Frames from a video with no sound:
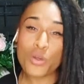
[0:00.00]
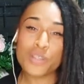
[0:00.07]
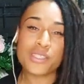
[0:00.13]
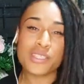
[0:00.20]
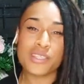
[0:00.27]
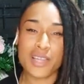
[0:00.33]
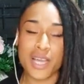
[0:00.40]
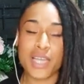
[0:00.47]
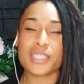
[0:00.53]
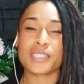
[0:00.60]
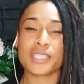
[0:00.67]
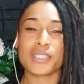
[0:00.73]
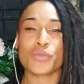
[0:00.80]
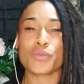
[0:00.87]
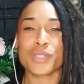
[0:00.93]
in
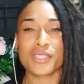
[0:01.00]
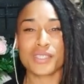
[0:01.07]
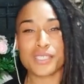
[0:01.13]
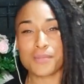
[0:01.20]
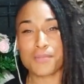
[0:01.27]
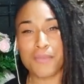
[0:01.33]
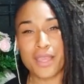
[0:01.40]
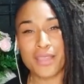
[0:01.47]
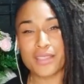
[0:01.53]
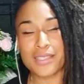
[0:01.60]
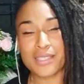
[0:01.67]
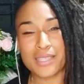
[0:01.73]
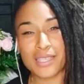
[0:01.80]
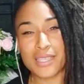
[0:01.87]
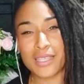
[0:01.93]
contact with this
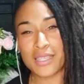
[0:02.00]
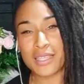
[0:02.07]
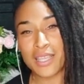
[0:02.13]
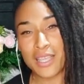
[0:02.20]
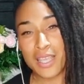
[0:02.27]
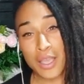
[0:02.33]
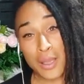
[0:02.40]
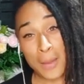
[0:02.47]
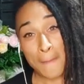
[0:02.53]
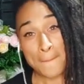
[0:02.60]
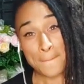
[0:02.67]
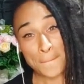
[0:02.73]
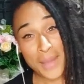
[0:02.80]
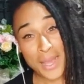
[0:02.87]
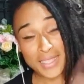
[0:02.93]
medicine
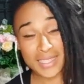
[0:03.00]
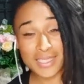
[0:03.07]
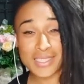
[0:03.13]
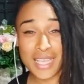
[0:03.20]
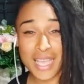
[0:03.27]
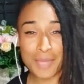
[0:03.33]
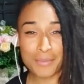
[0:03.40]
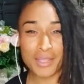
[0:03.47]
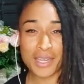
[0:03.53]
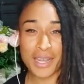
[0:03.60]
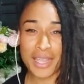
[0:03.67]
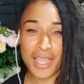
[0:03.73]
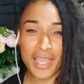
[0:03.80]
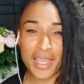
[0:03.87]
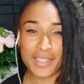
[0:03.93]
by the time that I
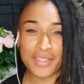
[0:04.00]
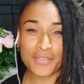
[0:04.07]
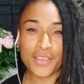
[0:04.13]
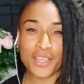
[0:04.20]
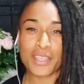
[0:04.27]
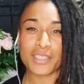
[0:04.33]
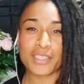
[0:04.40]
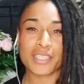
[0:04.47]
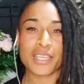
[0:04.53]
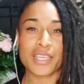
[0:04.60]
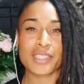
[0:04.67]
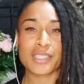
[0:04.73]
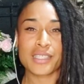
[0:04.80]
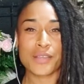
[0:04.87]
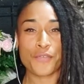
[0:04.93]
had the VEDA
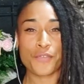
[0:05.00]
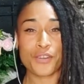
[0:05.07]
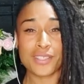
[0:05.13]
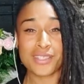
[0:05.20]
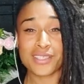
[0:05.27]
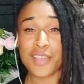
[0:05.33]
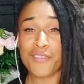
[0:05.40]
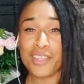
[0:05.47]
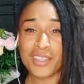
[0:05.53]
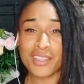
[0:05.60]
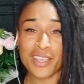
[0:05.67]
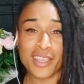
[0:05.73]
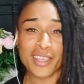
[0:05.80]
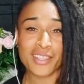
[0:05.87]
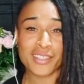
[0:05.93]
test for 7
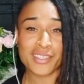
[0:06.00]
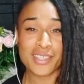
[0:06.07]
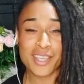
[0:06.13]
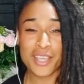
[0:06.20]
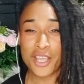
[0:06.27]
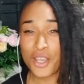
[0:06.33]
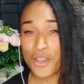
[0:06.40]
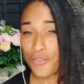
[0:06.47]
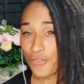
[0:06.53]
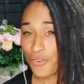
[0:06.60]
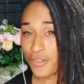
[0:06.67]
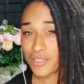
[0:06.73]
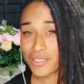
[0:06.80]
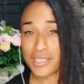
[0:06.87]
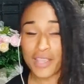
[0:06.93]
days, for
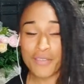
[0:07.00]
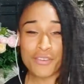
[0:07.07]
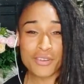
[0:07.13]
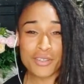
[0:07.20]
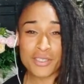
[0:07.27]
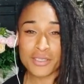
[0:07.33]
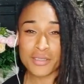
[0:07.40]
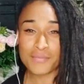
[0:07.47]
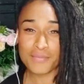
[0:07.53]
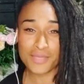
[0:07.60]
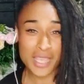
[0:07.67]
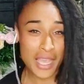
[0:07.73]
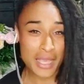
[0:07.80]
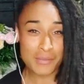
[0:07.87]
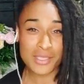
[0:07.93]
several
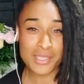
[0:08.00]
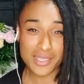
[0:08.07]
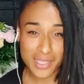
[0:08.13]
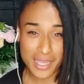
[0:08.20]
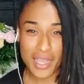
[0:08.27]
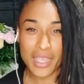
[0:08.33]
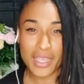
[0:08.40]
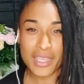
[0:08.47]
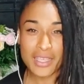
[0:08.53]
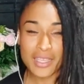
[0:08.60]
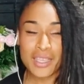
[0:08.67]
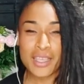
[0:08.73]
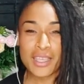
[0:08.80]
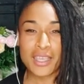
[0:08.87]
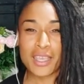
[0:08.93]
times a day,
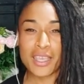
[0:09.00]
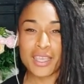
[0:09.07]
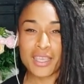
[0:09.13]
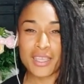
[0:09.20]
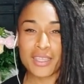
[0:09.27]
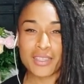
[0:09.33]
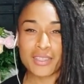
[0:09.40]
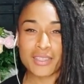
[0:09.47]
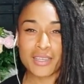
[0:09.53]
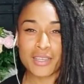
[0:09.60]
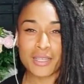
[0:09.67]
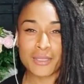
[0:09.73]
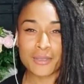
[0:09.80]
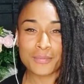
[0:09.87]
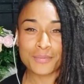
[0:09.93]
and
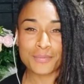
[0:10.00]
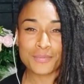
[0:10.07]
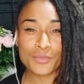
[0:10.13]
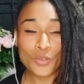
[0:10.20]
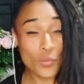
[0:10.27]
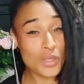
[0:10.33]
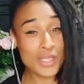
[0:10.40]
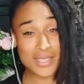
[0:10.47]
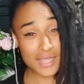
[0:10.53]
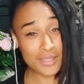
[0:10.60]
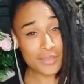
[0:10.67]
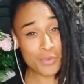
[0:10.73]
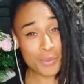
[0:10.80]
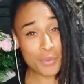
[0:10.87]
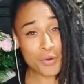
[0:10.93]
we sent the
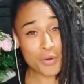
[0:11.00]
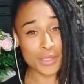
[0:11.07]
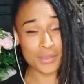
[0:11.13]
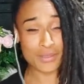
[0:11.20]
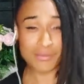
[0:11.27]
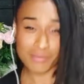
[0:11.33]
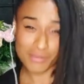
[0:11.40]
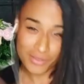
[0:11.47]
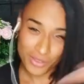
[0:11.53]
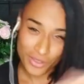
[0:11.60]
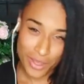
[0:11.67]
report. So I'm